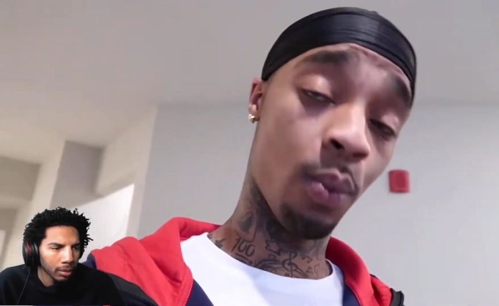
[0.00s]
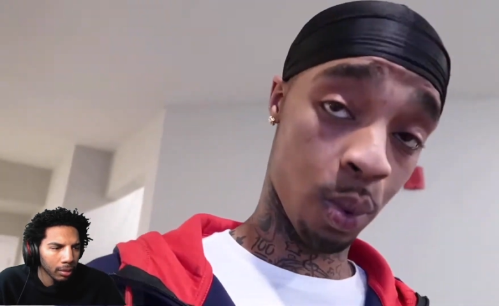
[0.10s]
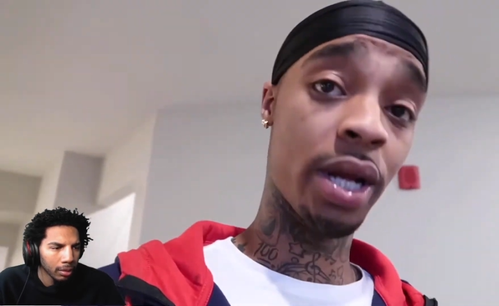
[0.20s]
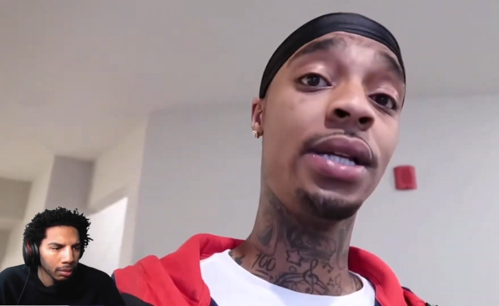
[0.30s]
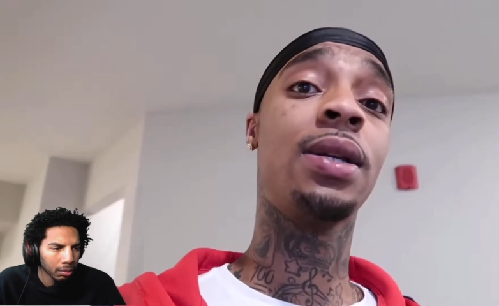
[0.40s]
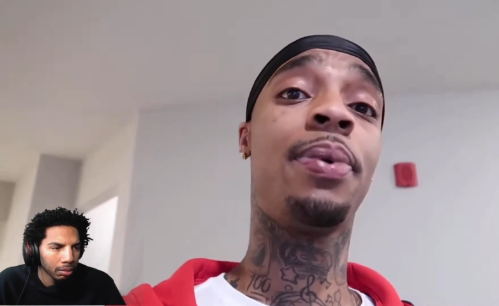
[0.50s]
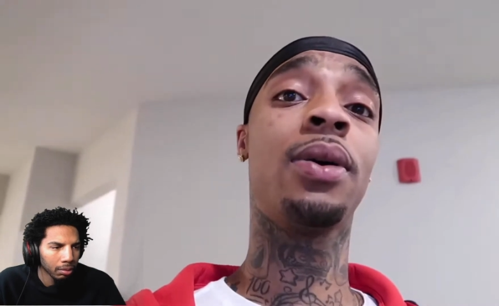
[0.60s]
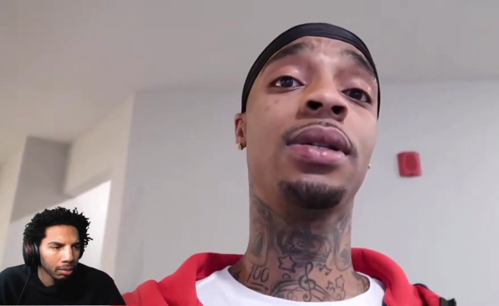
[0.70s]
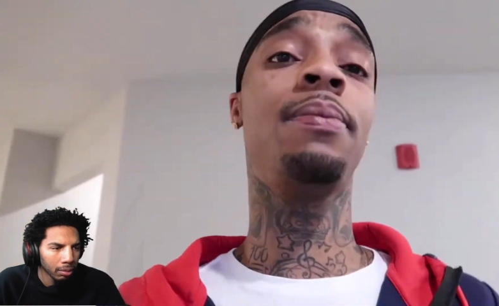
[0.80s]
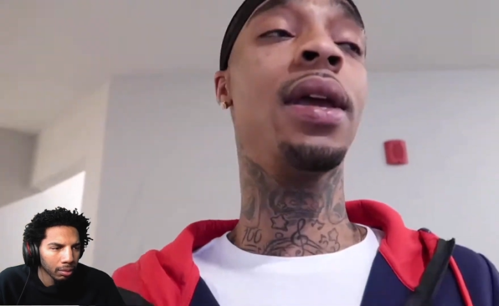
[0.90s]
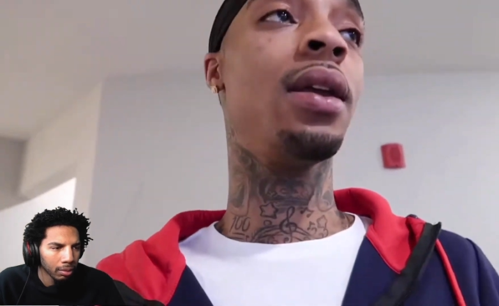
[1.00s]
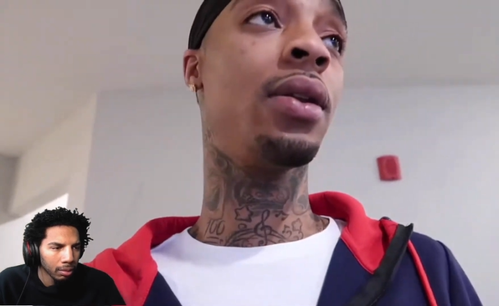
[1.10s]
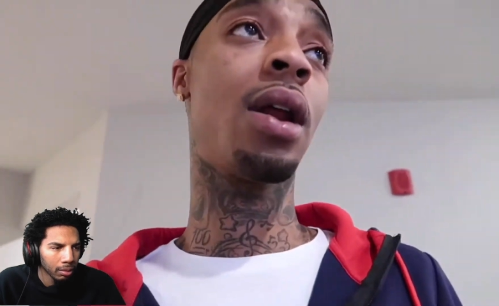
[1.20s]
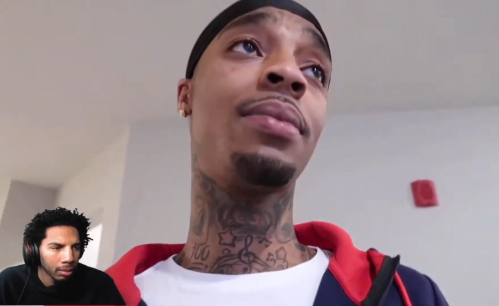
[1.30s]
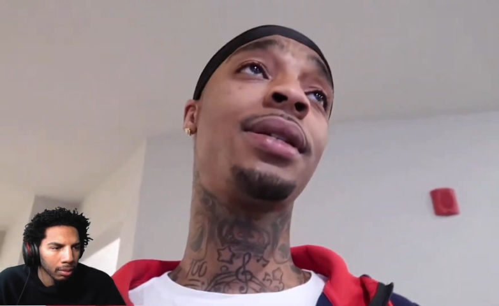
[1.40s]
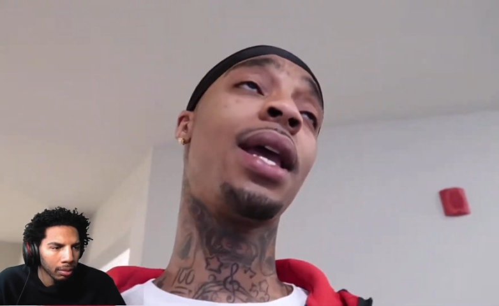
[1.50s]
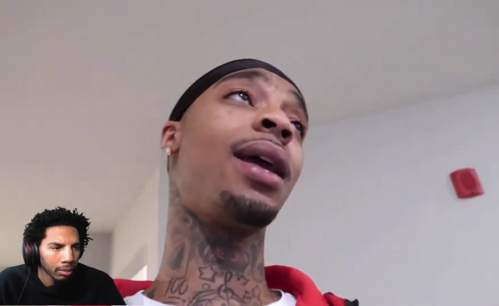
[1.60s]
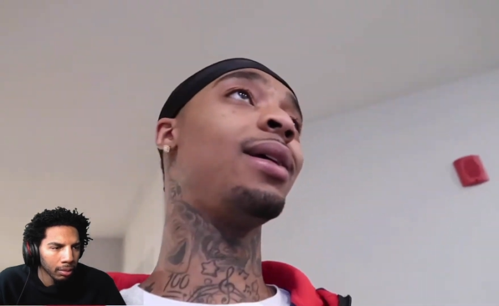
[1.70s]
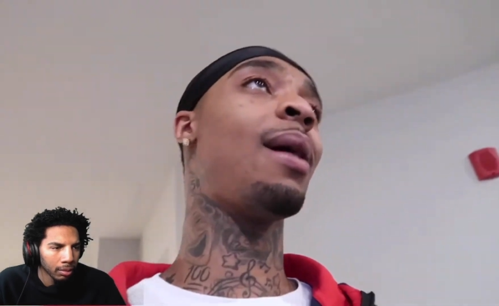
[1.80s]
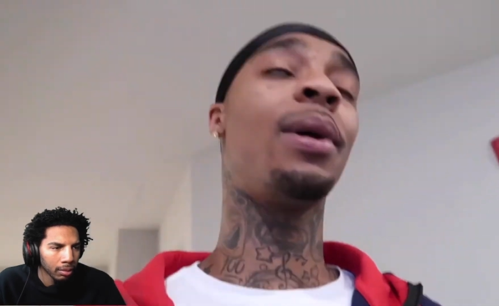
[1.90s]
Speaker 1: really supposed to be. You know what I'm
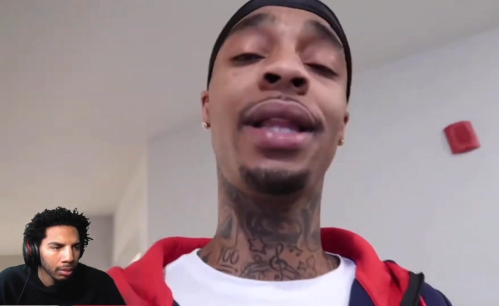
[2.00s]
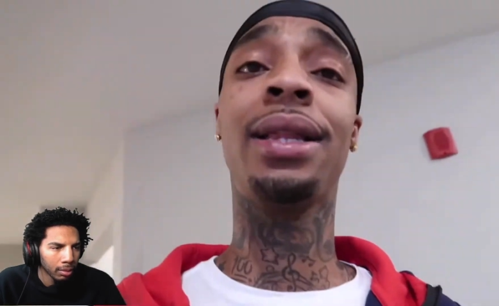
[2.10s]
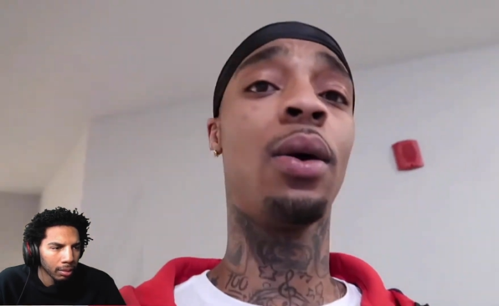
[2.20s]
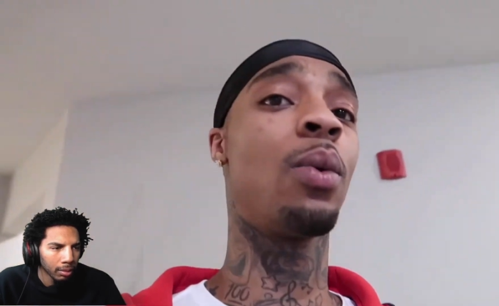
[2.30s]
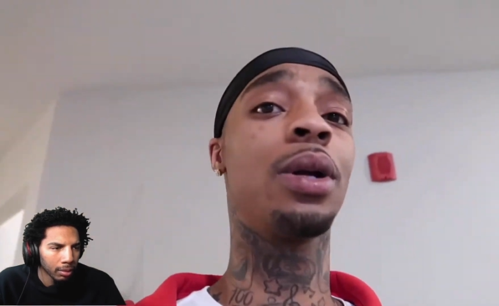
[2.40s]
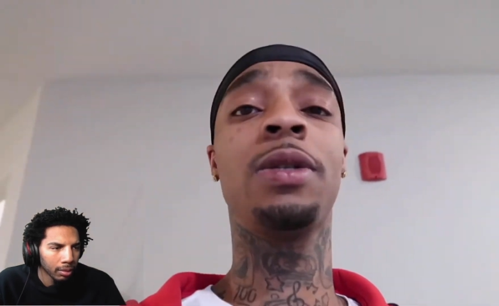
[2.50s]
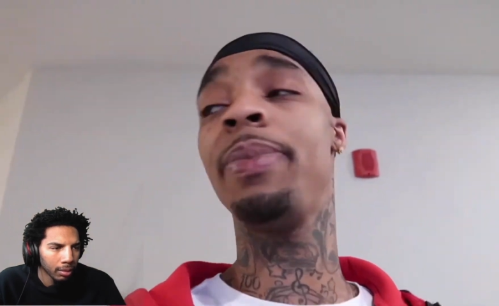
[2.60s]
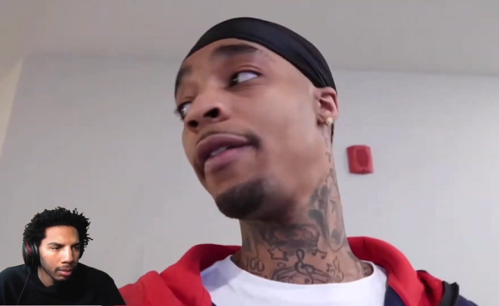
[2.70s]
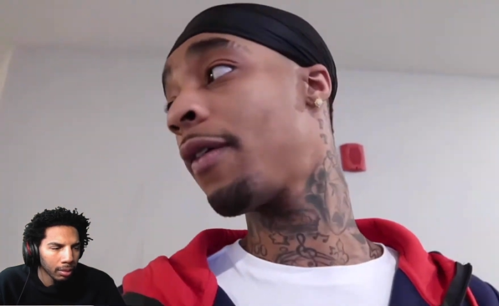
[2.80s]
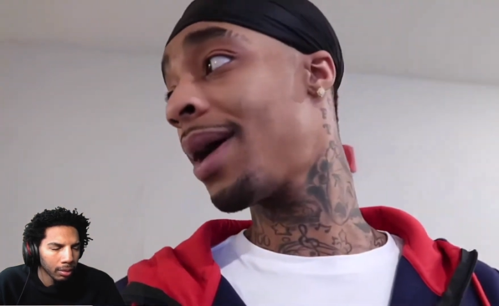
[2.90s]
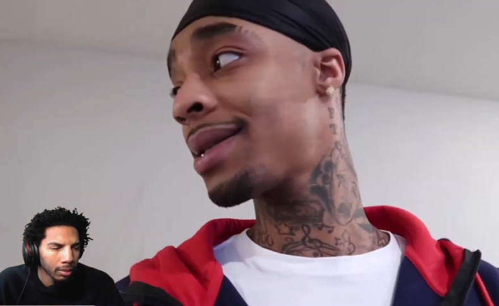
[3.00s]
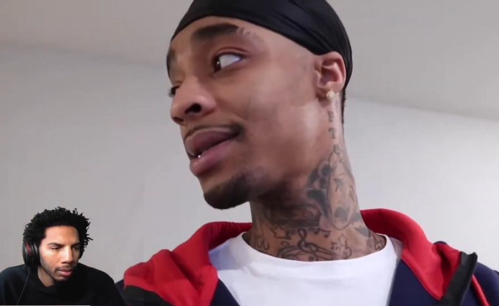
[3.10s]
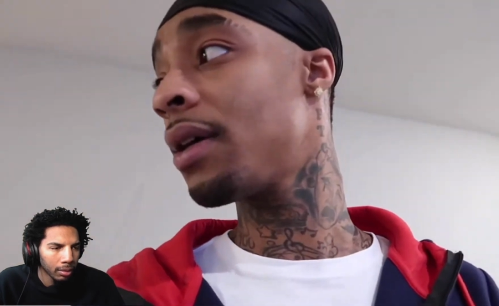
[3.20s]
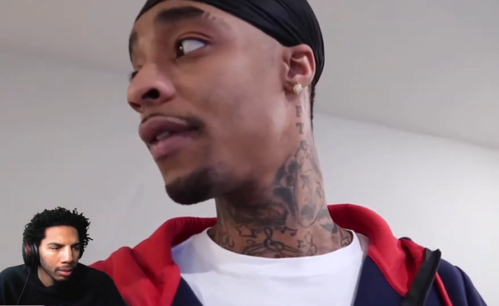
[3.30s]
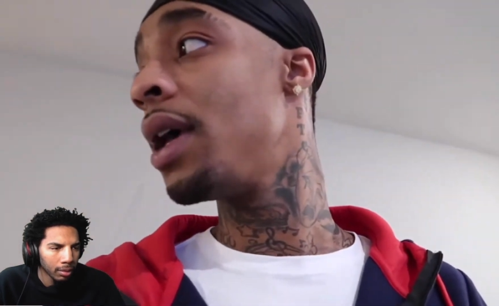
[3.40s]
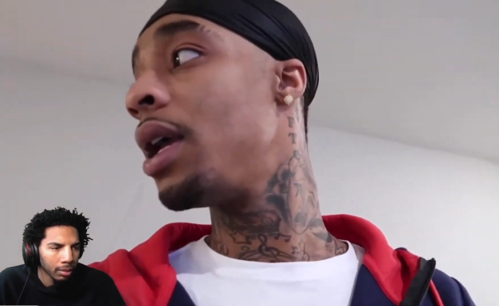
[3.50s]
saying? And I'm gonna let the work speak for myself.